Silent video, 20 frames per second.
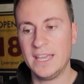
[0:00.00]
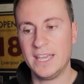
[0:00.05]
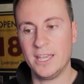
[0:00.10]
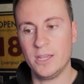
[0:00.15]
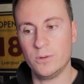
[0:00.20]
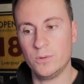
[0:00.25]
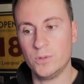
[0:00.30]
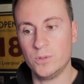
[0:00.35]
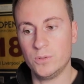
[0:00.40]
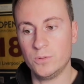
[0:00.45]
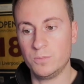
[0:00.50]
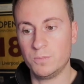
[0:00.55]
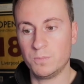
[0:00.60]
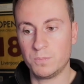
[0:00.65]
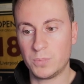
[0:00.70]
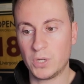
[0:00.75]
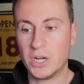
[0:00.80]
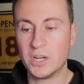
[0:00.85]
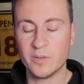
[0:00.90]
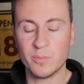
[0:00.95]
it will
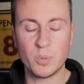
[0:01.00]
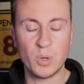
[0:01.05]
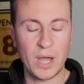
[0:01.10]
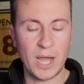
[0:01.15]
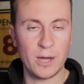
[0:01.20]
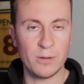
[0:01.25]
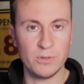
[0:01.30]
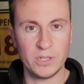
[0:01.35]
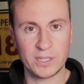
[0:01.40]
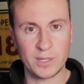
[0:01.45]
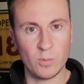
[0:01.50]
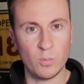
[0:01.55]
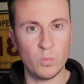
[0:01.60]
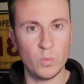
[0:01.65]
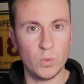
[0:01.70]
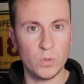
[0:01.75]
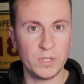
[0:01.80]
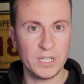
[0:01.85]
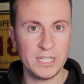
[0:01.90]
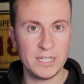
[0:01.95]
kind of put out like a
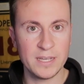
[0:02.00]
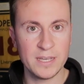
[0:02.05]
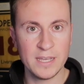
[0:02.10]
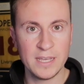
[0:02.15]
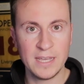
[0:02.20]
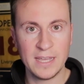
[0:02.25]
warning,